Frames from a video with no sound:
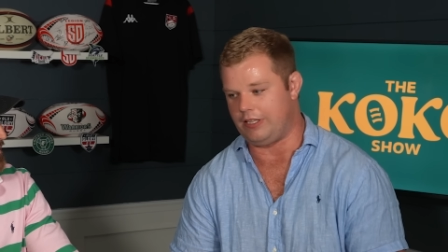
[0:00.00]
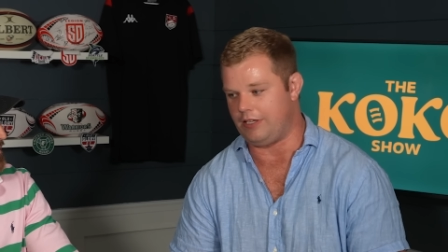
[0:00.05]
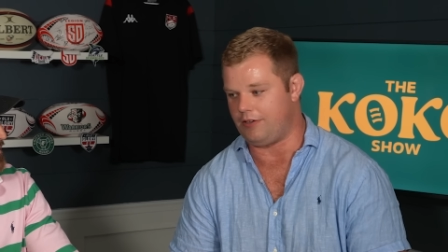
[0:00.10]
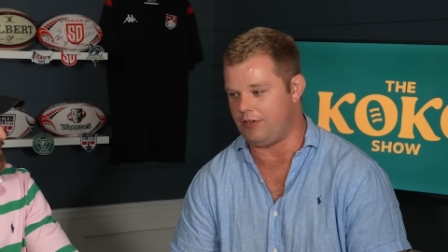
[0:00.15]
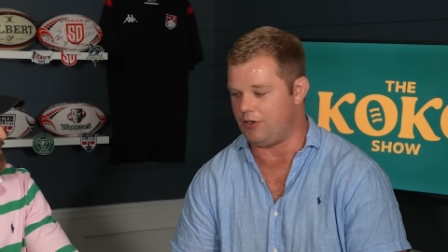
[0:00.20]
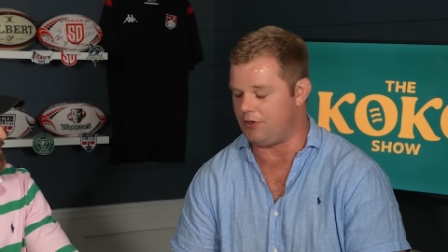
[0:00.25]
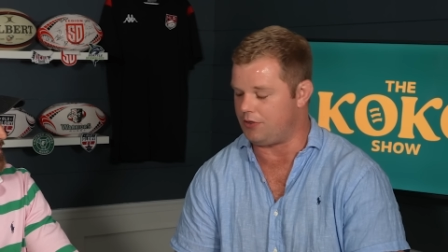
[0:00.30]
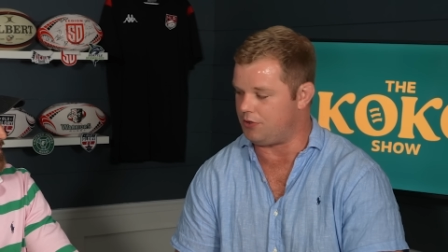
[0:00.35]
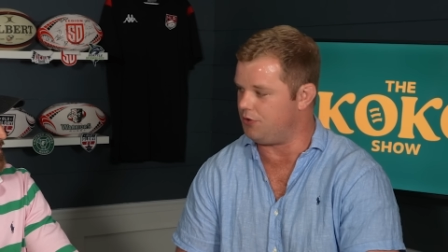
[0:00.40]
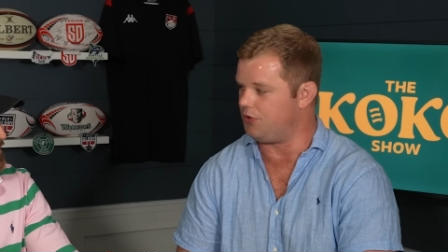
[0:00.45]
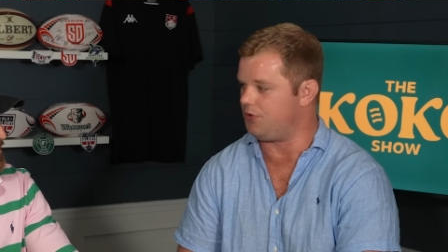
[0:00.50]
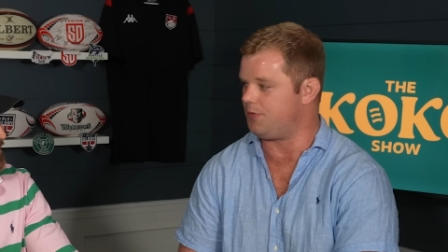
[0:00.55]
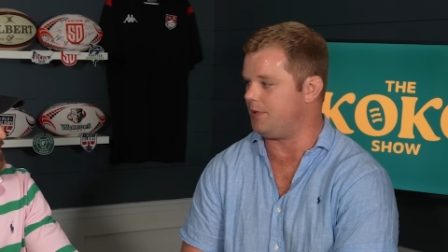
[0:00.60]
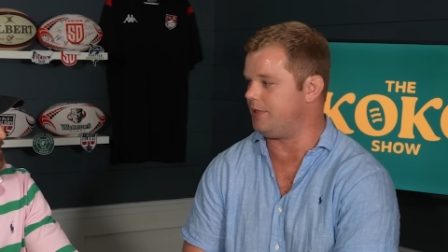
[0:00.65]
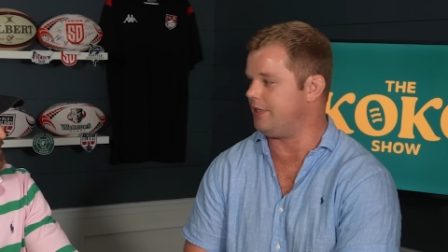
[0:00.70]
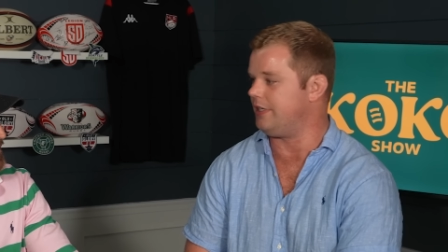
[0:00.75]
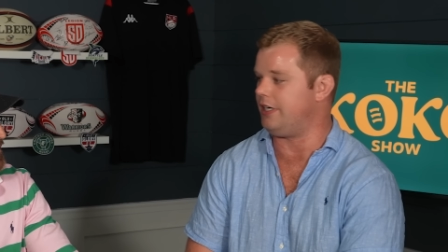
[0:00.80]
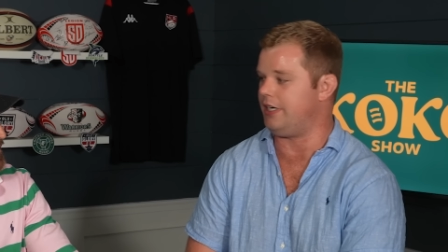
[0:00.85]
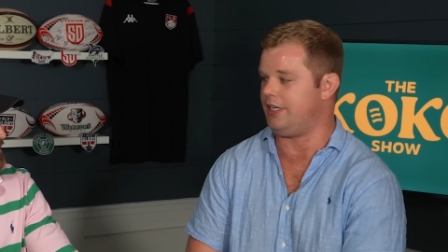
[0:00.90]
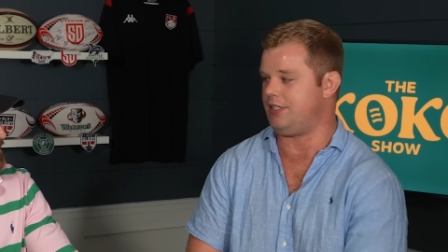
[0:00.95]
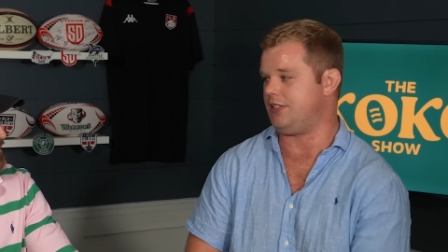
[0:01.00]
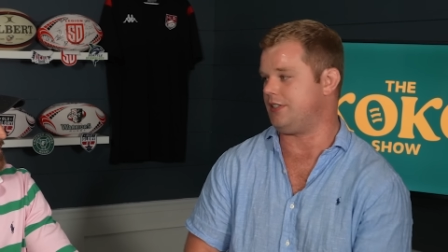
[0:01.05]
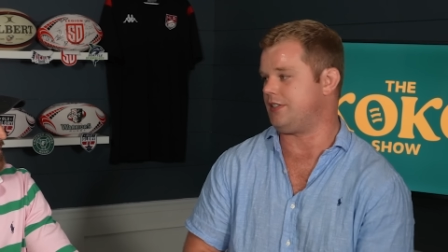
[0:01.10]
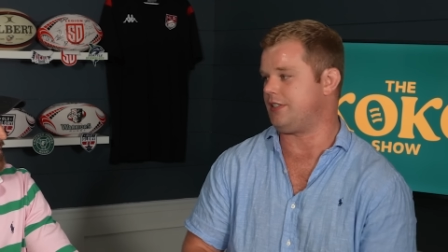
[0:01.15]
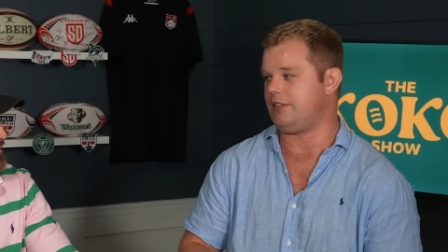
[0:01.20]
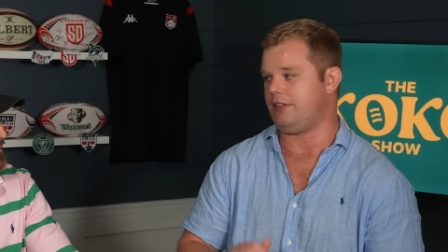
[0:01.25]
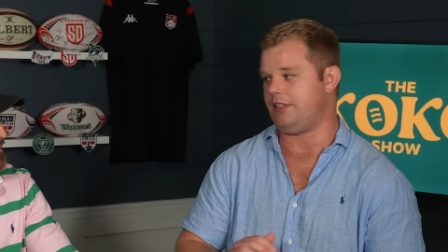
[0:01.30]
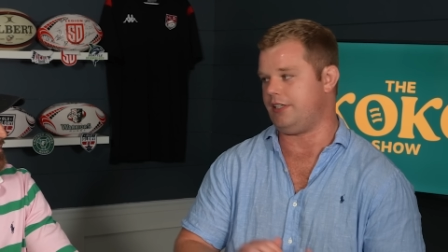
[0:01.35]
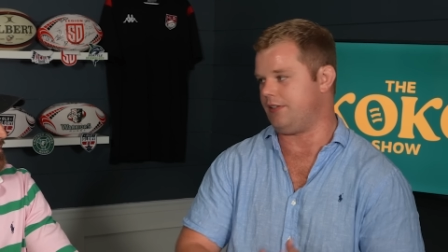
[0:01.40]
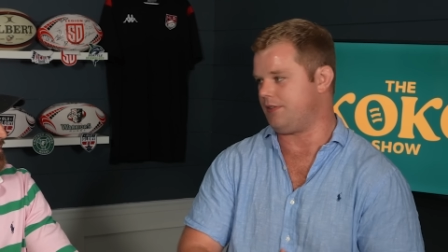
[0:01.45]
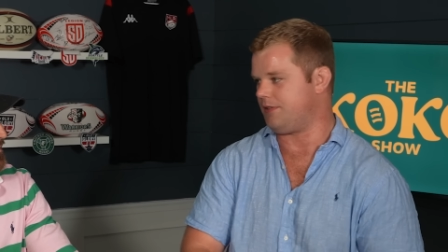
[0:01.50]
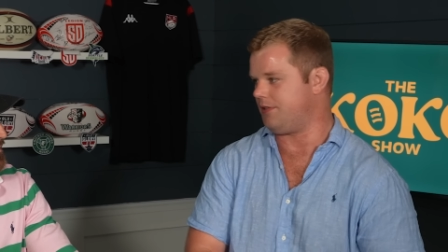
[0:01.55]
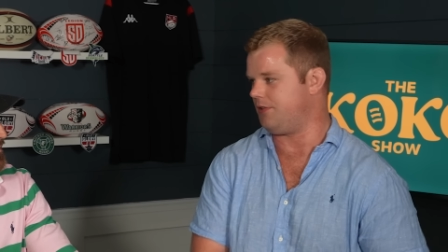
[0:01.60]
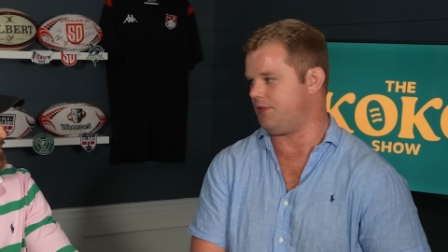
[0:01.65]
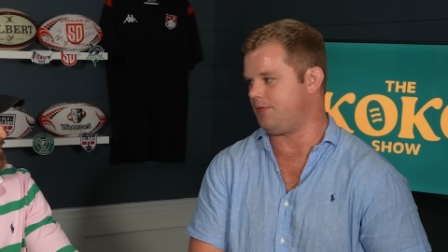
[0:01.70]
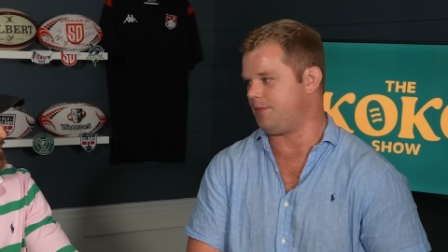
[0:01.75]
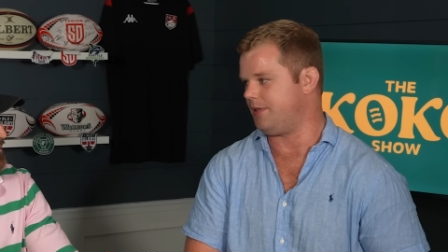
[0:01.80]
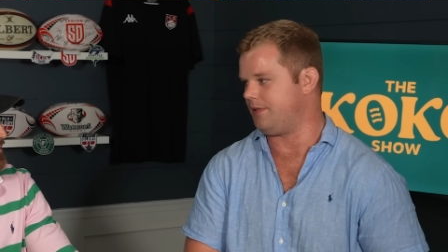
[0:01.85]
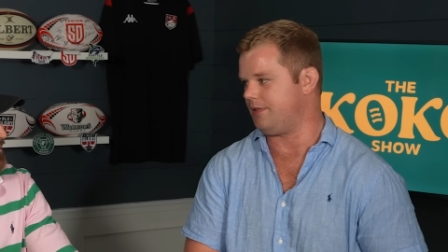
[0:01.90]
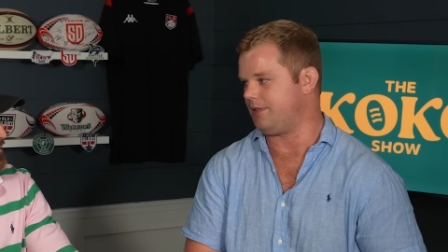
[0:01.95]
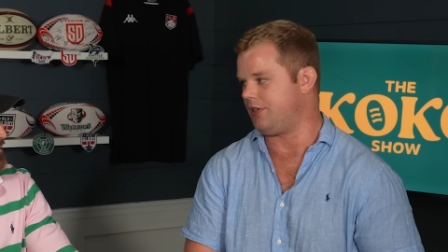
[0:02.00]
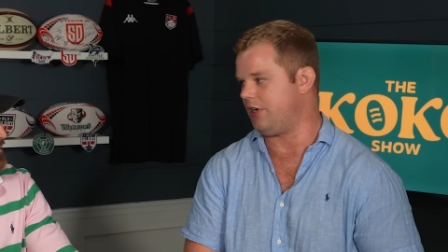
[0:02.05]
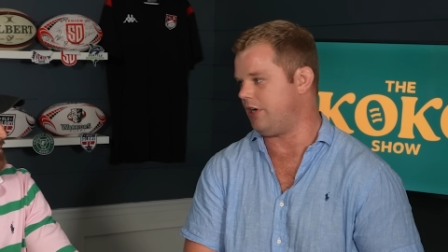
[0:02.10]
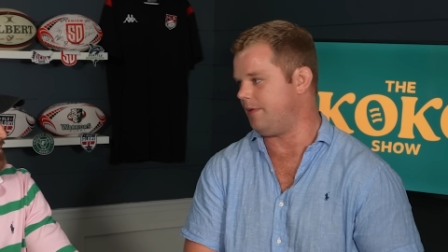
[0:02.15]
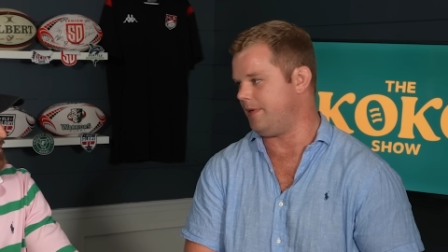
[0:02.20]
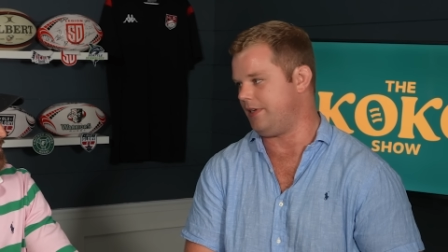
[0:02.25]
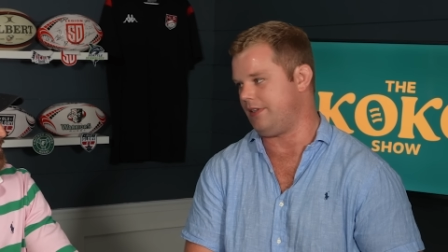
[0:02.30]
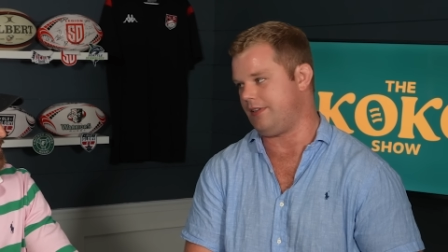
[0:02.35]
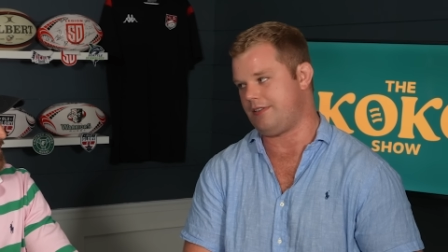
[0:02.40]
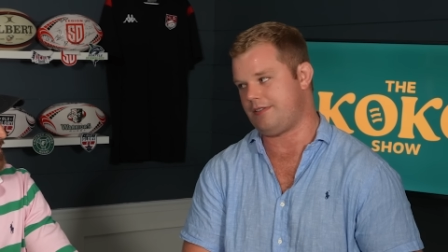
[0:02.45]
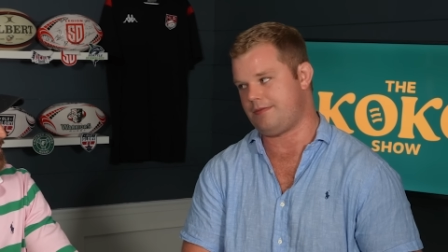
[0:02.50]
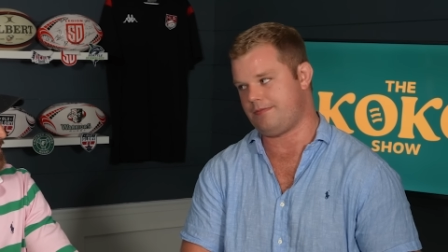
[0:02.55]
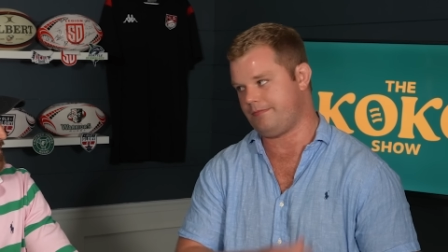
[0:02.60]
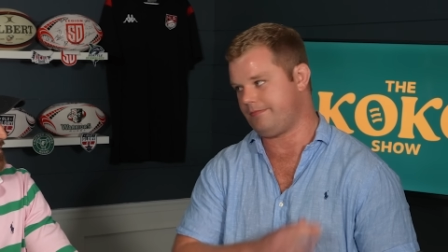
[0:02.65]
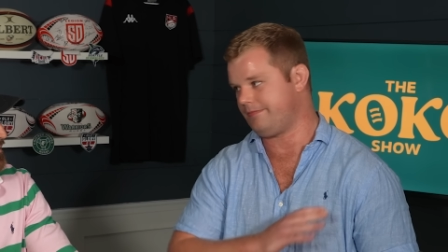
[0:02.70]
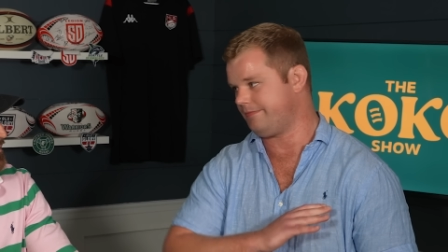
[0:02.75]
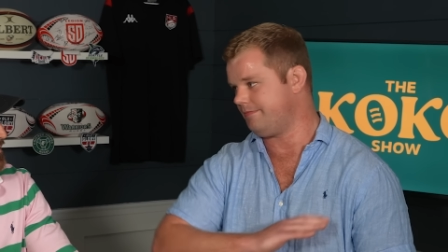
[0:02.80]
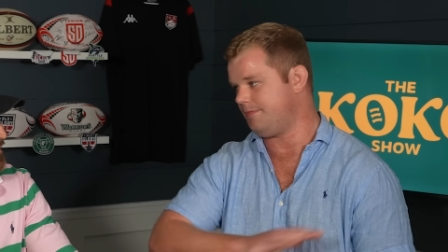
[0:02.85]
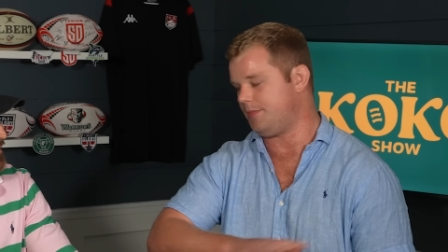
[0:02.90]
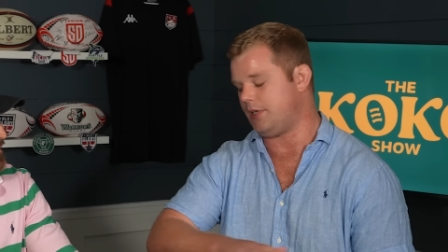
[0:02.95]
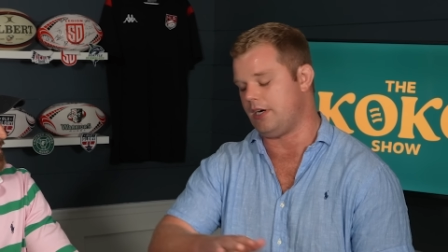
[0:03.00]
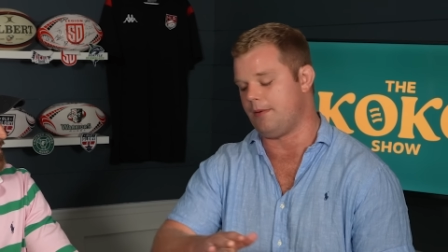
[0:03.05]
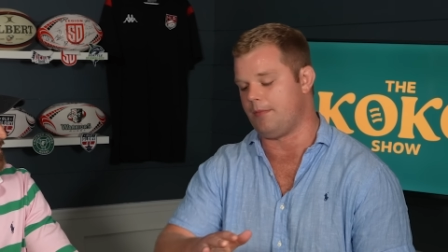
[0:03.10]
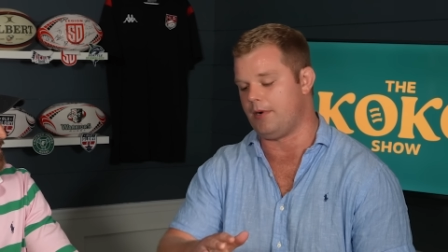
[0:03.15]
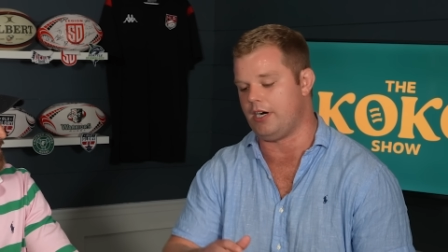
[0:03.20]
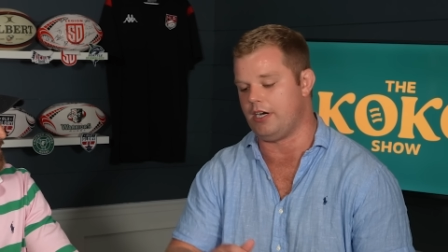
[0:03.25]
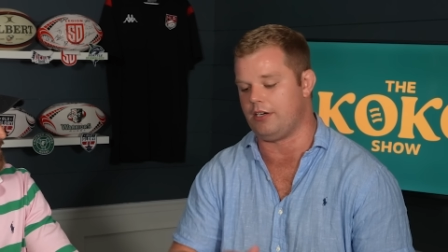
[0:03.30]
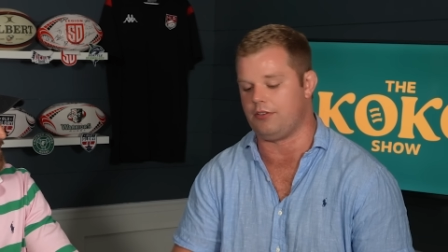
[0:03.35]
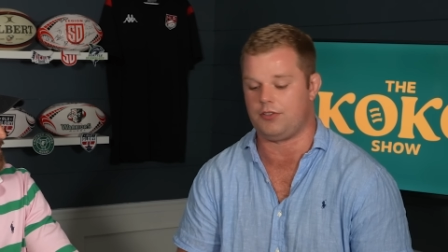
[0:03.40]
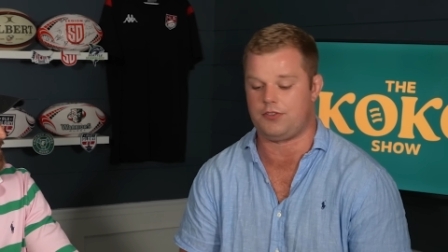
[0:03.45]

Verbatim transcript: They'll know Guzman, and it just clears Guzman, Gomez, by a mile.